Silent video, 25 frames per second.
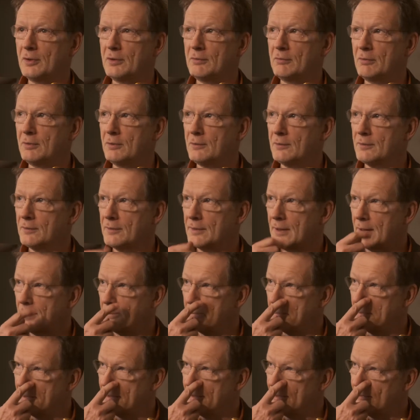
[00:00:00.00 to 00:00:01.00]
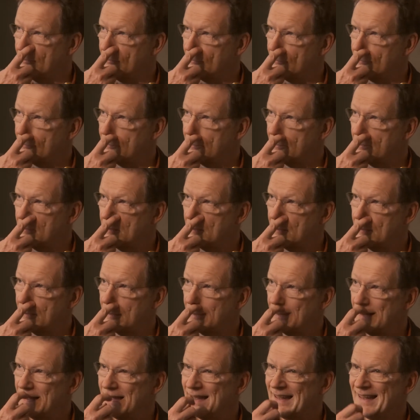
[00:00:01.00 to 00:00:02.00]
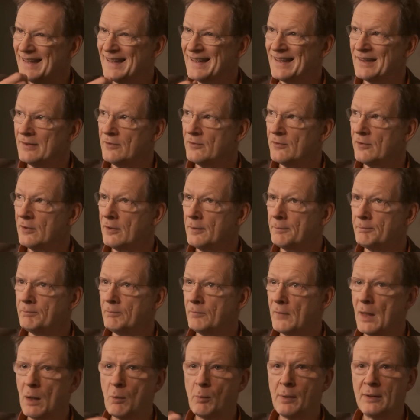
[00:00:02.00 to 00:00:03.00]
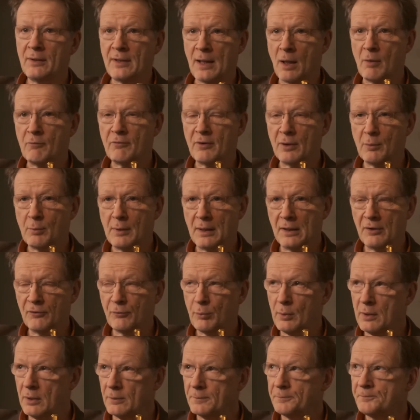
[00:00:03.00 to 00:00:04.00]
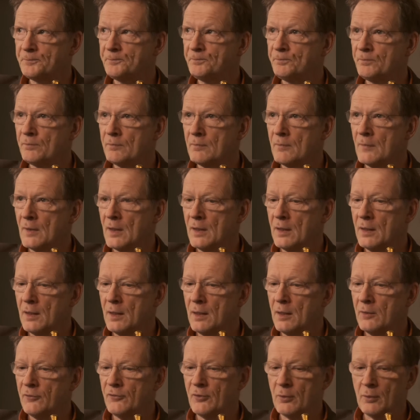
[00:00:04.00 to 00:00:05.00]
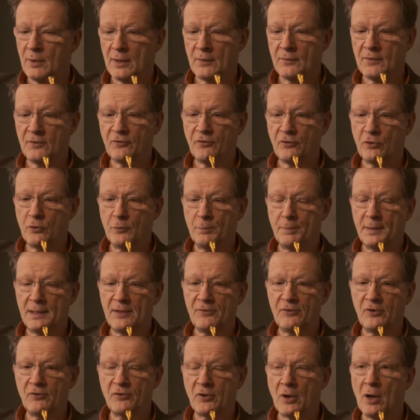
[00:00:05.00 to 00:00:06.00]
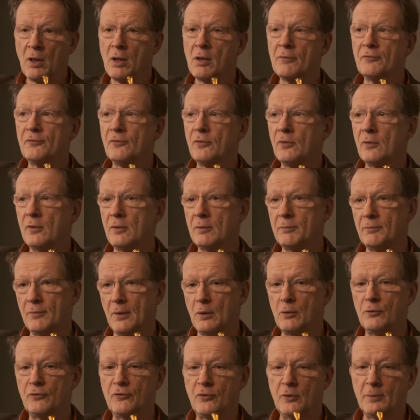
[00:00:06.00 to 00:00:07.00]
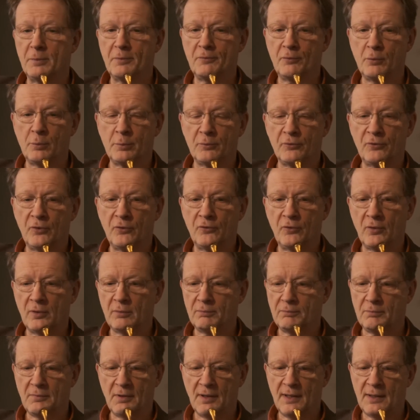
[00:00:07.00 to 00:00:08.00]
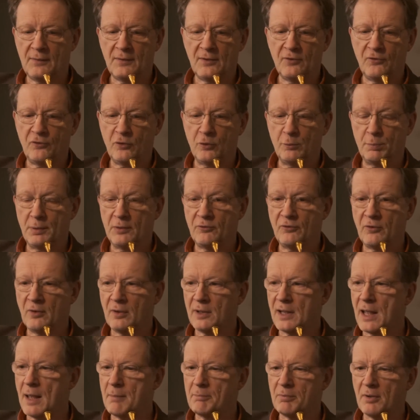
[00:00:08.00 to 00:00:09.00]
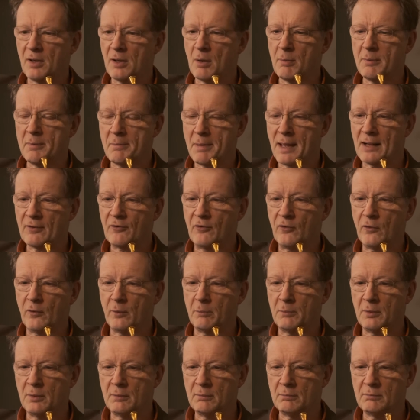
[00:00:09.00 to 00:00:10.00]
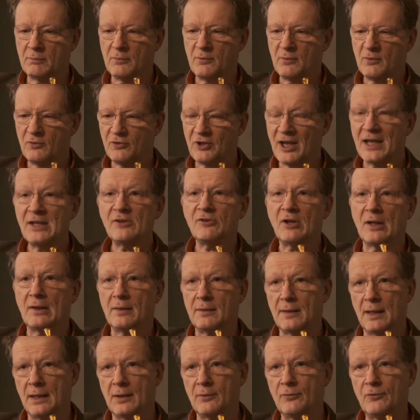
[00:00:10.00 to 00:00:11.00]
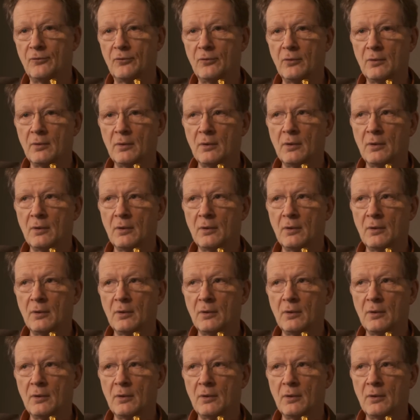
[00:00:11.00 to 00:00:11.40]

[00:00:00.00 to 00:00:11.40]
I wrote that piece, and that went down very well as well. So I had these 2 pieces, and after those 2 performances, I had these 2 pieces, and I kept coming back to them and changing things